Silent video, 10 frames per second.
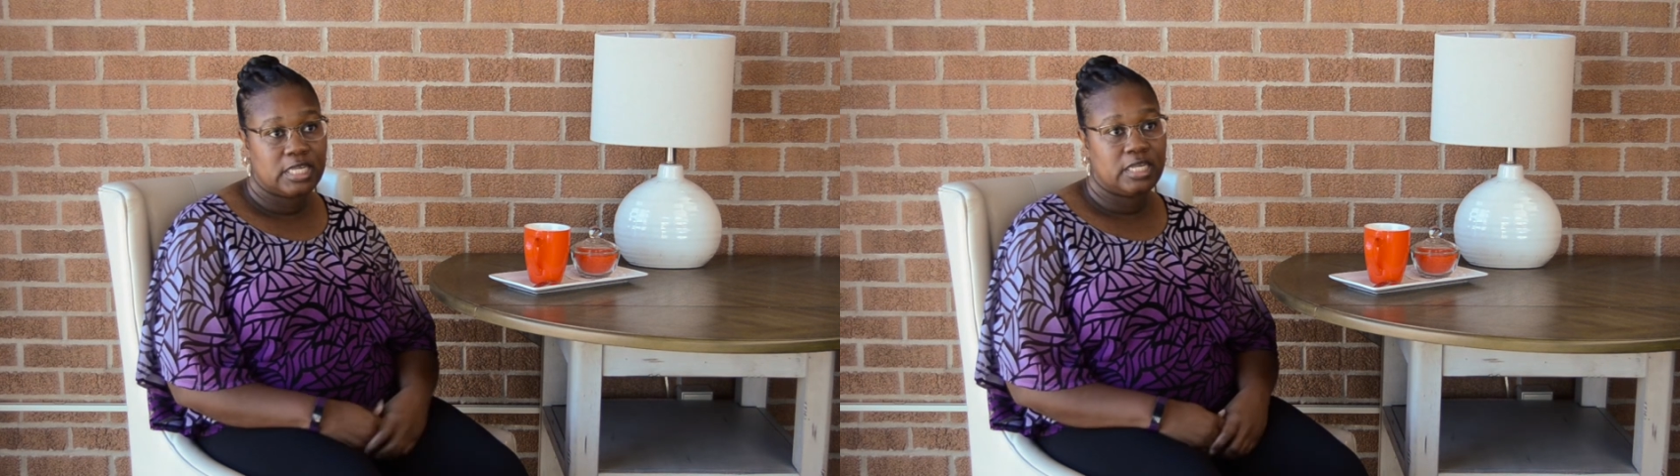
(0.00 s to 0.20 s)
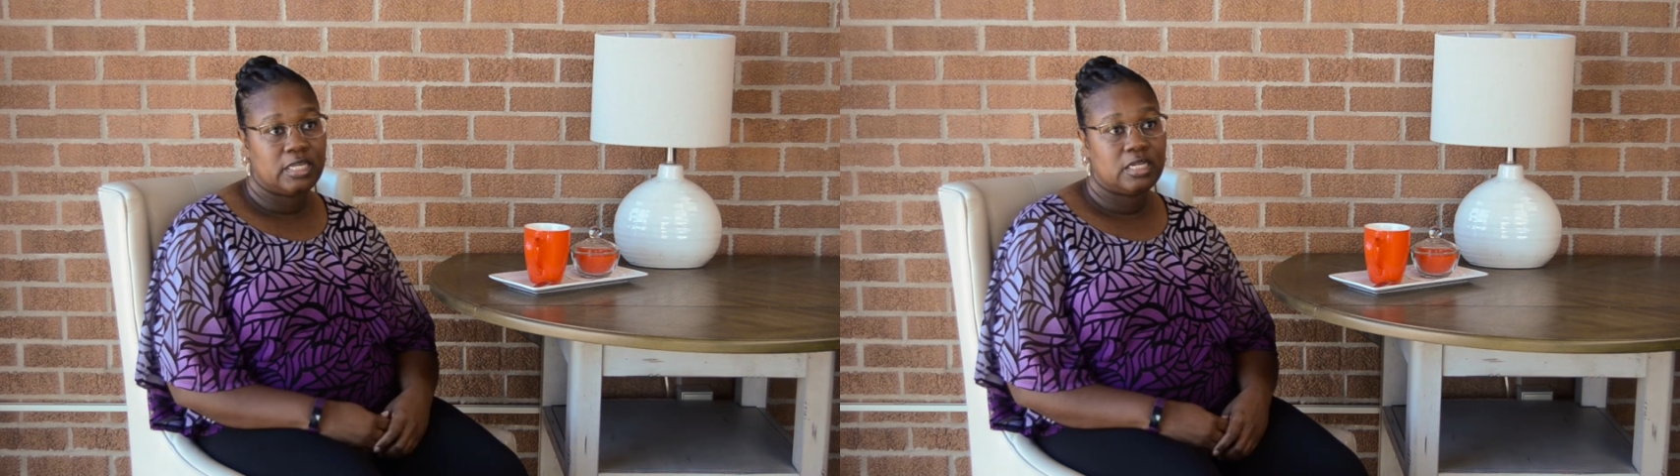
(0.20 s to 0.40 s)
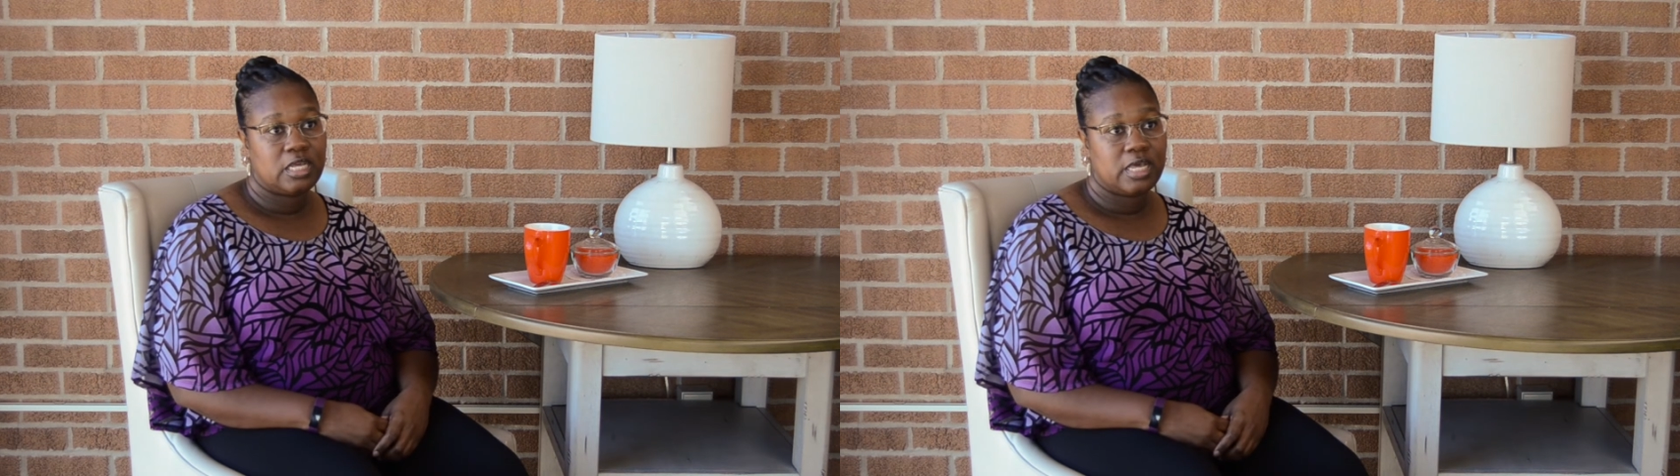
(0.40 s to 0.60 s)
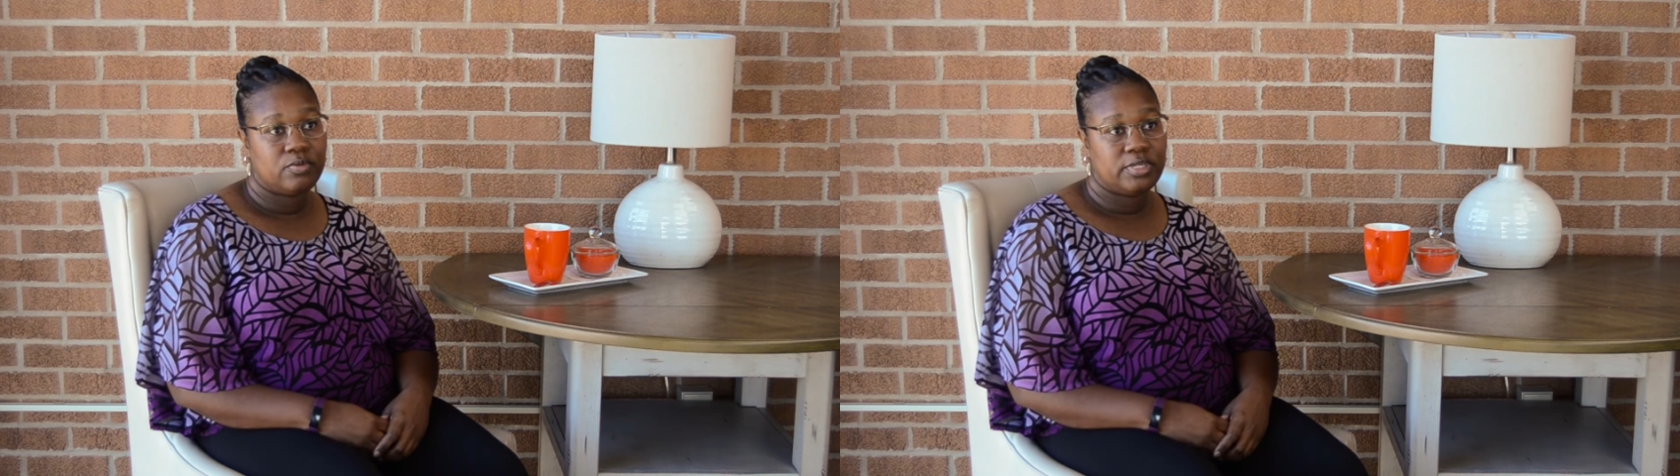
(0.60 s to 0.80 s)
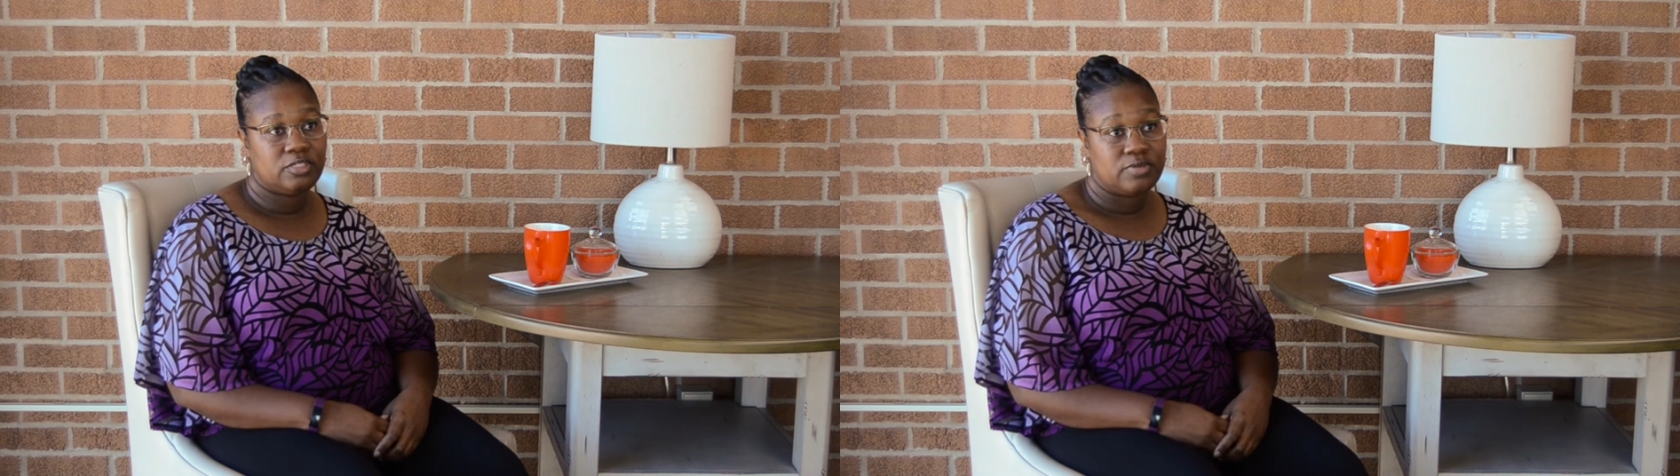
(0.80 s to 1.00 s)
and
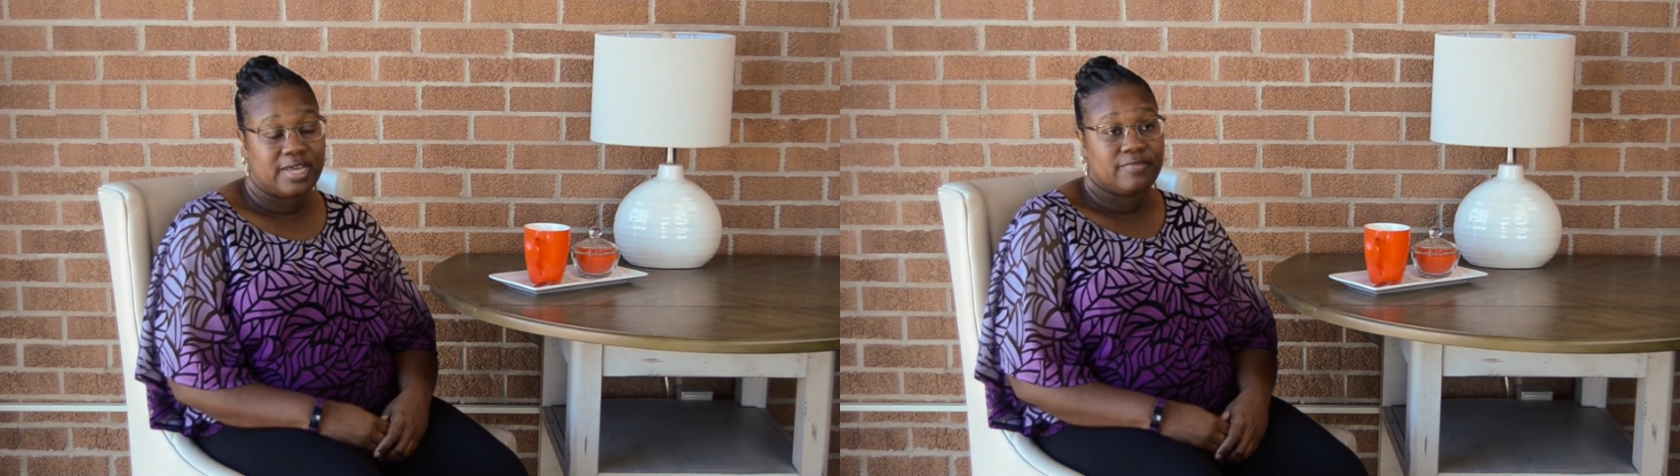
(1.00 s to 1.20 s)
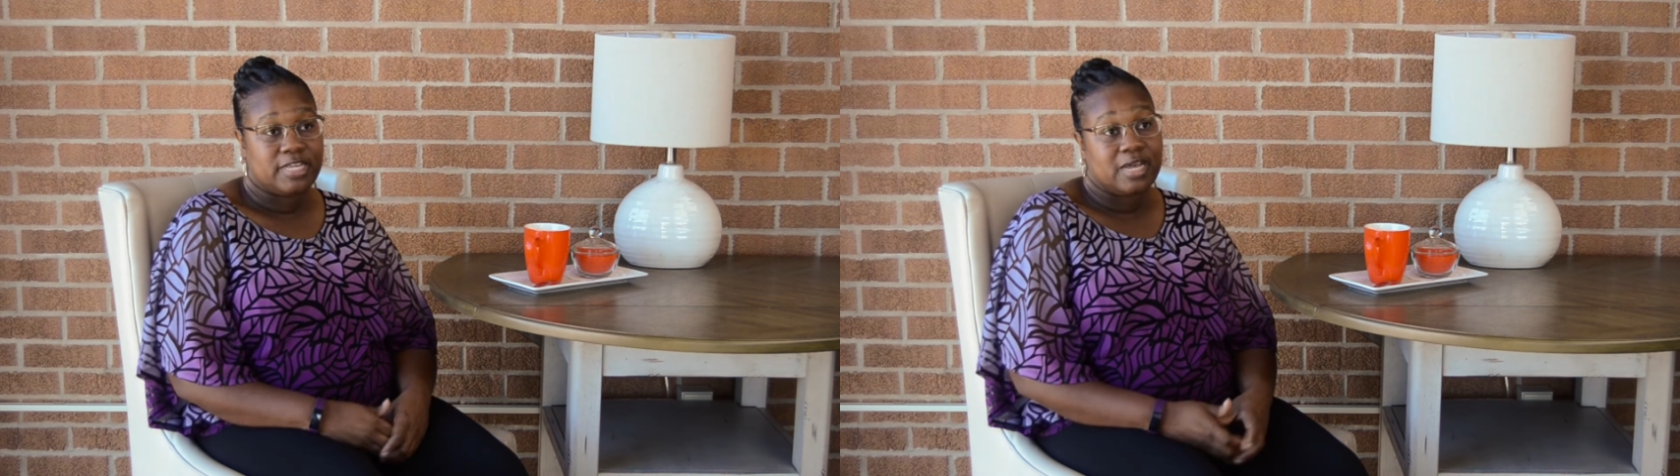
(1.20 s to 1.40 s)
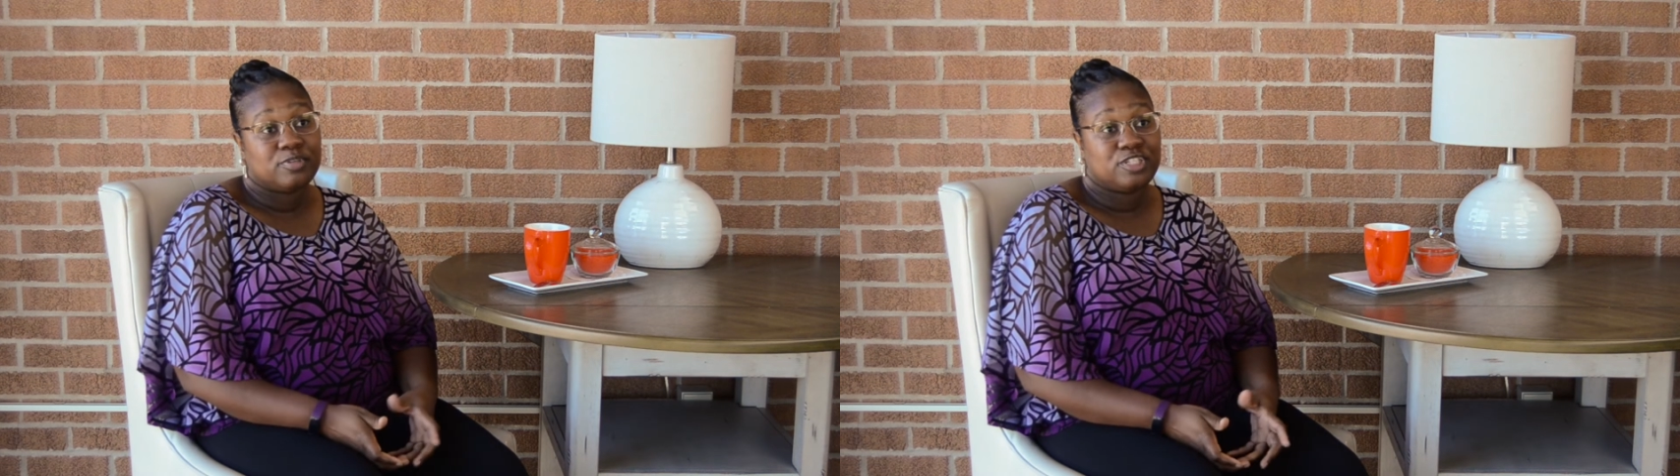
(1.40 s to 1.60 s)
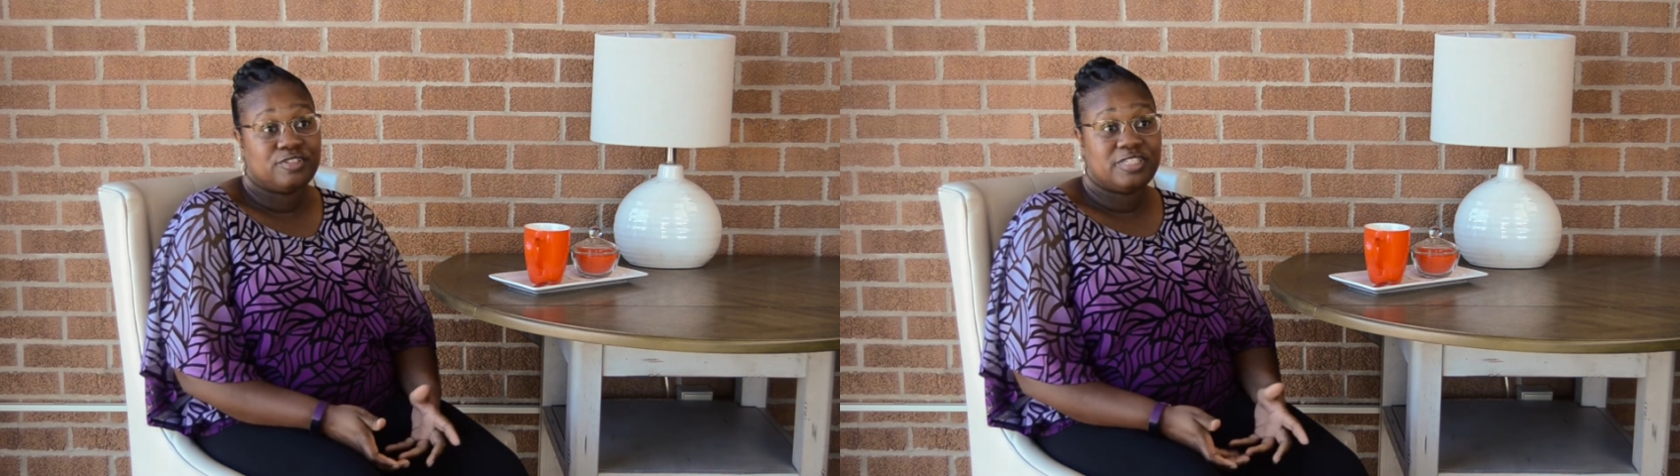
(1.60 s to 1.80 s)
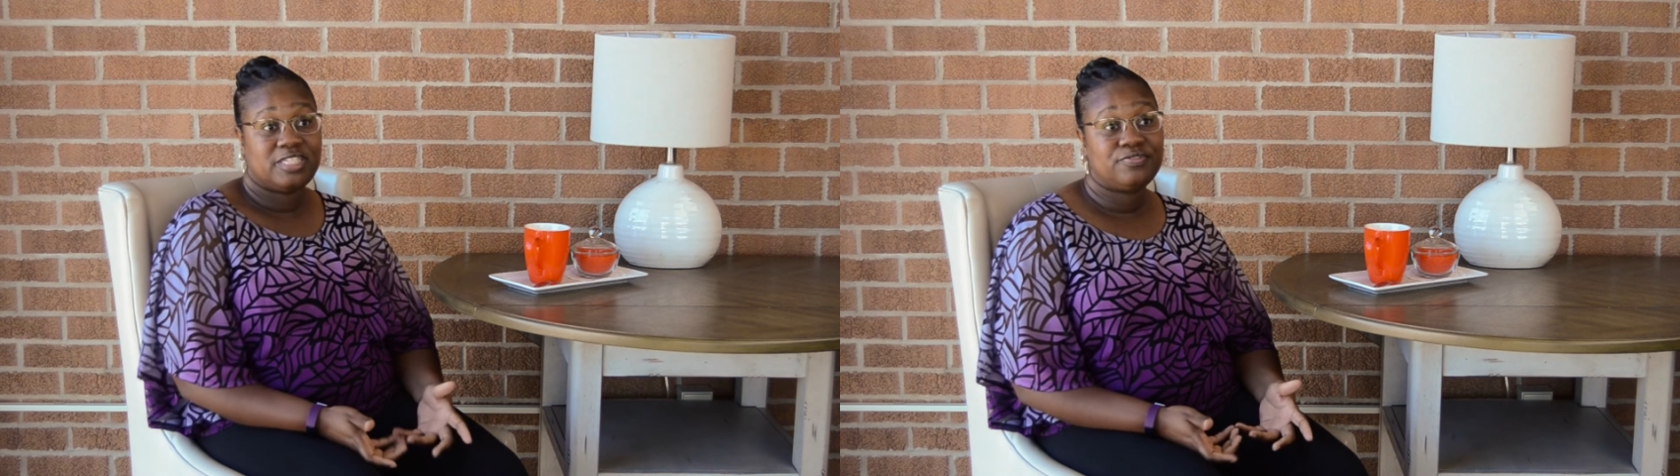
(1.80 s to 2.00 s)
we do have the
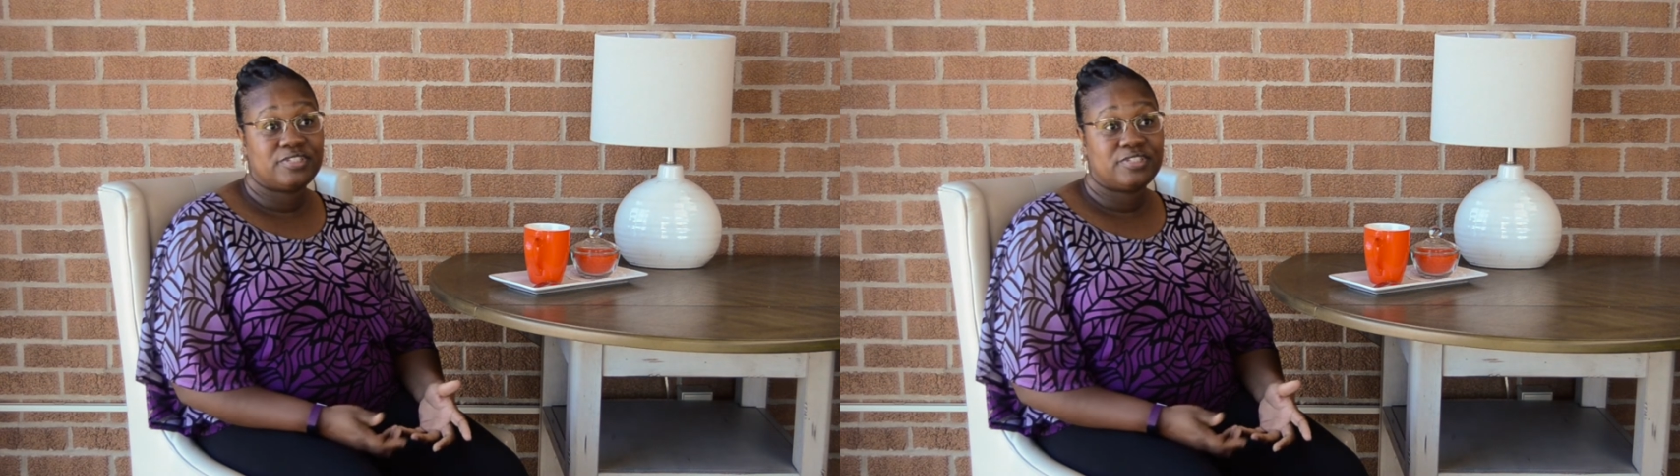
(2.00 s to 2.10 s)
opportunity for